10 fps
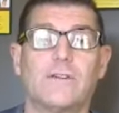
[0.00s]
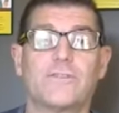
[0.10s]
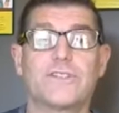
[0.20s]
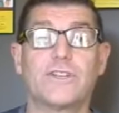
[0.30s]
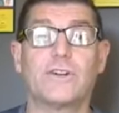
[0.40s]

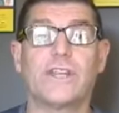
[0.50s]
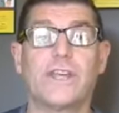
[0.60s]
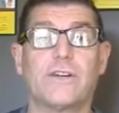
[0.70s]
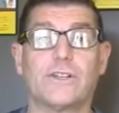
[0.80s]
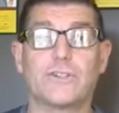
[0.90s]
facility
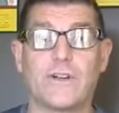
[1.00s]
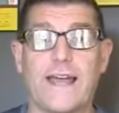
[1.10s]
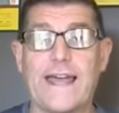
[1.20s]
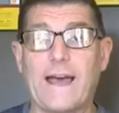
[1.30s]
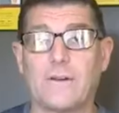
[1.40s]
here and
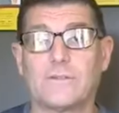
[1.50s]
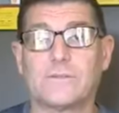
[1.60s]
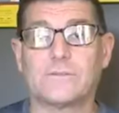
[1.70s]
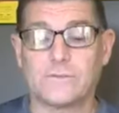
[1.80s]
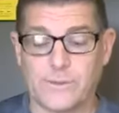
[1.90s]
try out
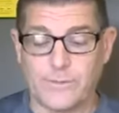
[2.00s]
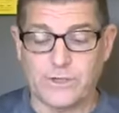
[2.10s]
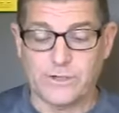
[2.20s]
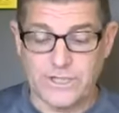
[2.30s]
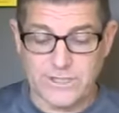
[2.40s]
some of the
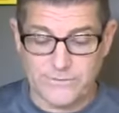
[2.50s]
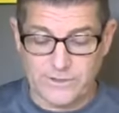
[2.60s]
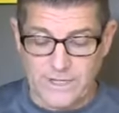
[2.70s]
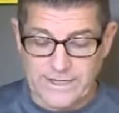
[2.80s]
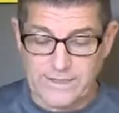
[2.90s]
cookies if you'd
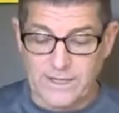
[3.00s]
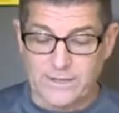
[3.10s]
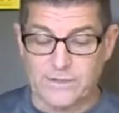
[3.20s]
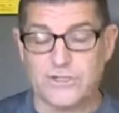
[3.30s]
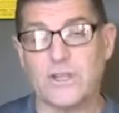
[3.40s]
like.
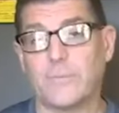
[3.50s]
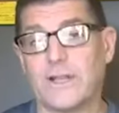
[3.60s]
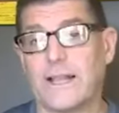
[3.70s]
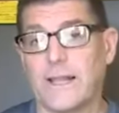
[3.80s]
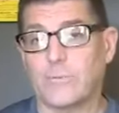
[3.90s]
There's some that
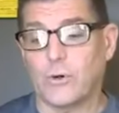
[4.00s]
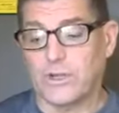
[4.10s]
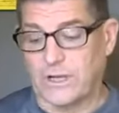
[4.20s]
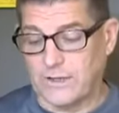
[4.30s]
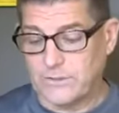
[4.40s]
I like more
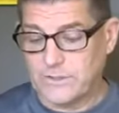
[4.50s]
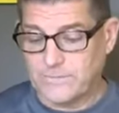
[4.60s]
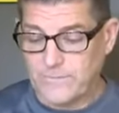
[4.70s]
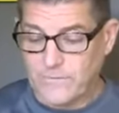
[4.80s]
than others.